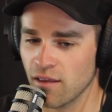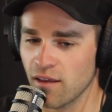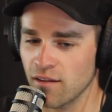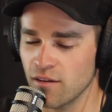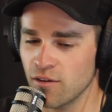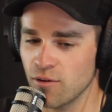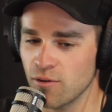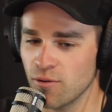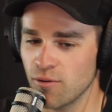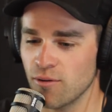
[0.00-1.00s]
Can
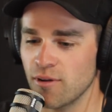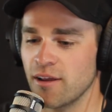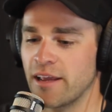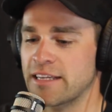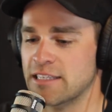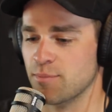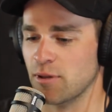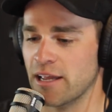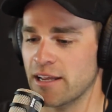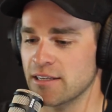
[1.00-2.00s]
you
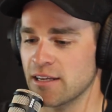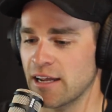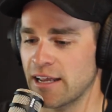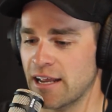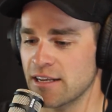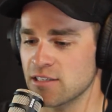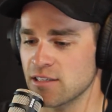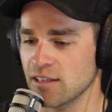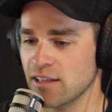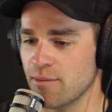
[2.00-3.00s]
explain again to
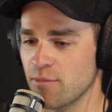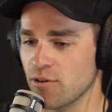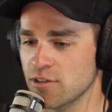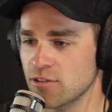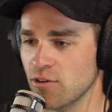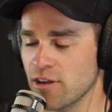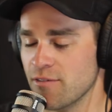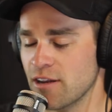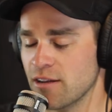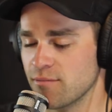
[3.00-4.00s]
the layman or
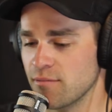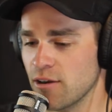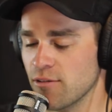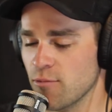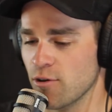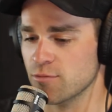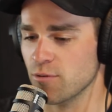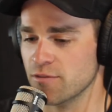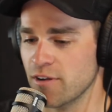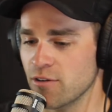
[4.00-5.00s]
even the
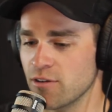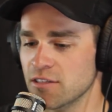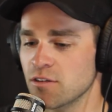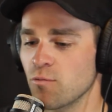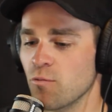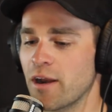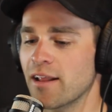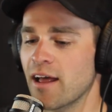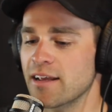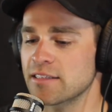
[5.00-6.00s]
motorsports fan who doesn't
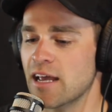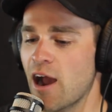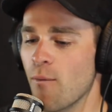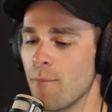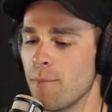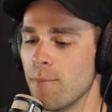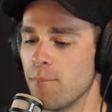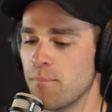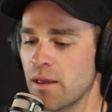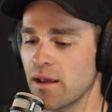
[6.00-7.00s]
realize how
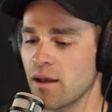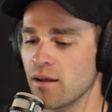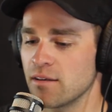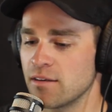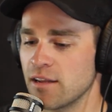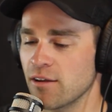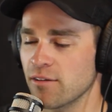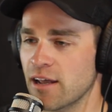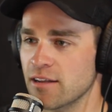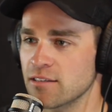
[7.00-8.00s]
big a deal
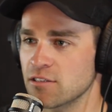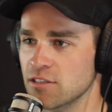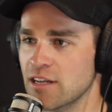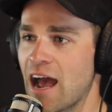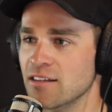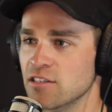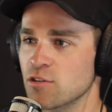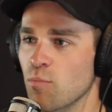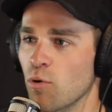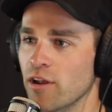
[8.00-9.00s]
that is just as a
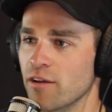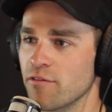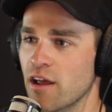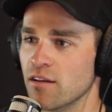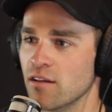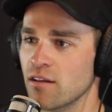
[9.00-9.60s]
sporting event?